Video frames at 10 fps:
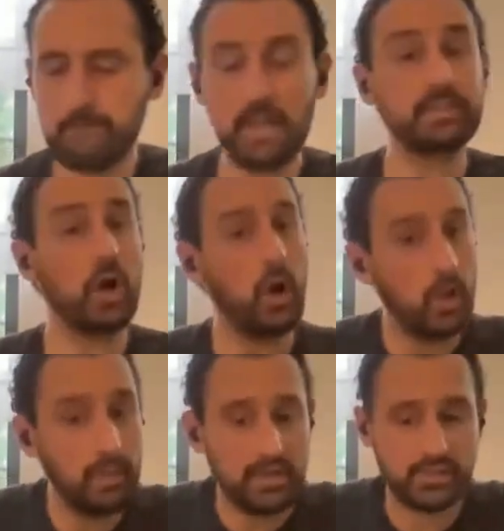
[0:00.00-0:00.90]
And it's
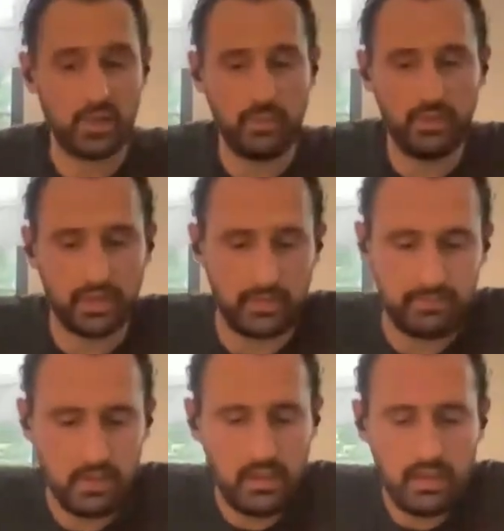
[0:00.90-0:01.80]
all about solubility.
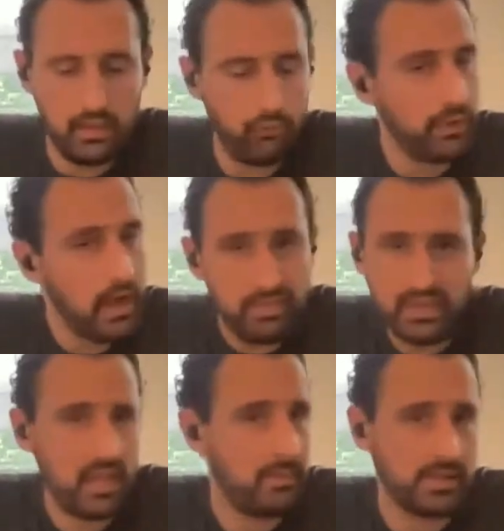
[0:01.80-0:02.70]
If we're not
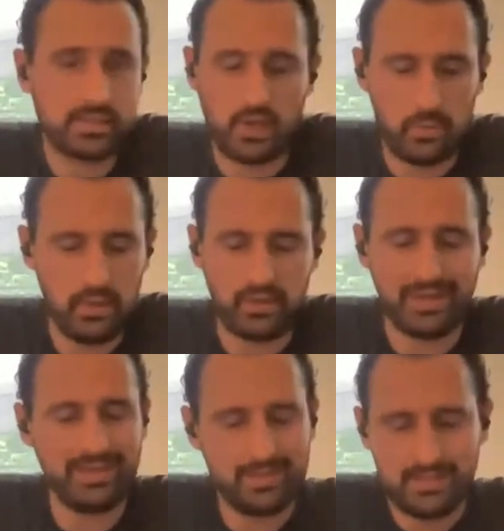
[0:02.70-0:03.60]
thinking about
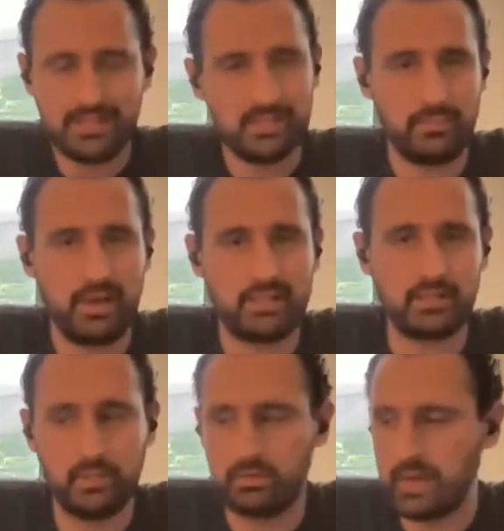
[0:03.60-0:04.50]
solubility, this isn't
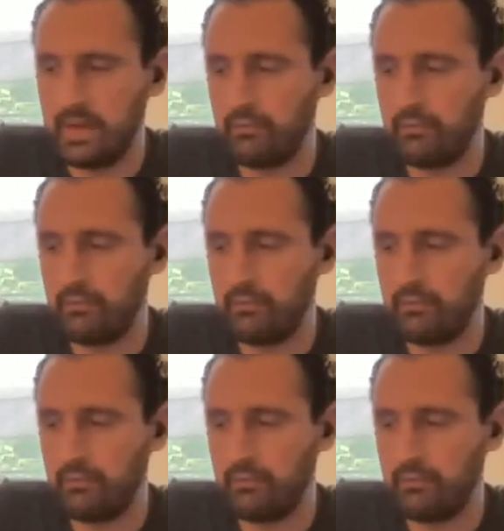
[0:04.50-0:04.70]
possible, right?